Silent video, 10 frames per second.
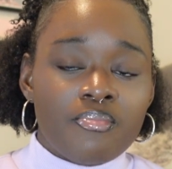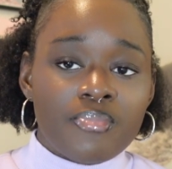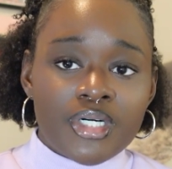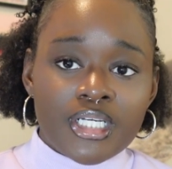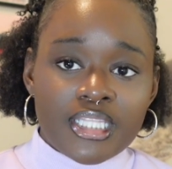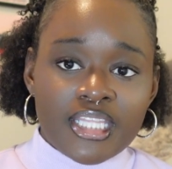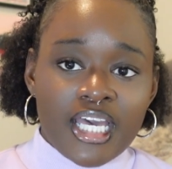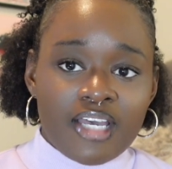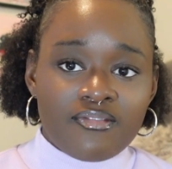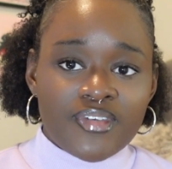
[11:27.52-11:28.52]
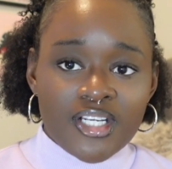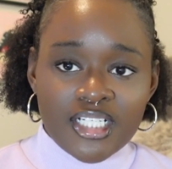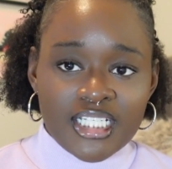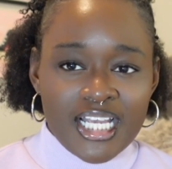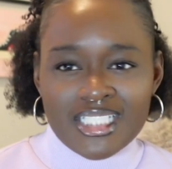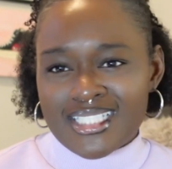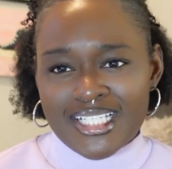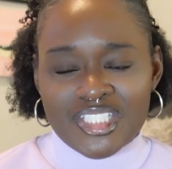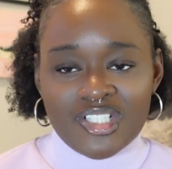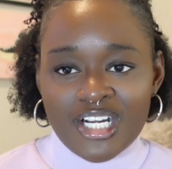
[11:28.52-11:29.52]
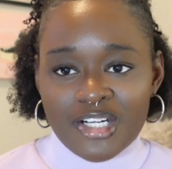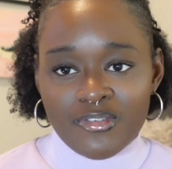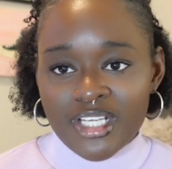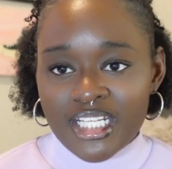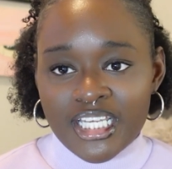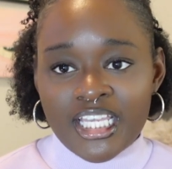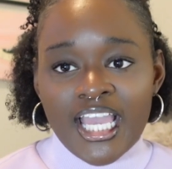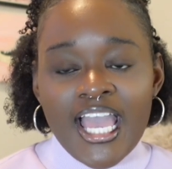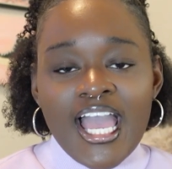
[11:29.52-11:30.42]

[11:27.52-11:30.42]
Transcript: book that Verity has like started reading.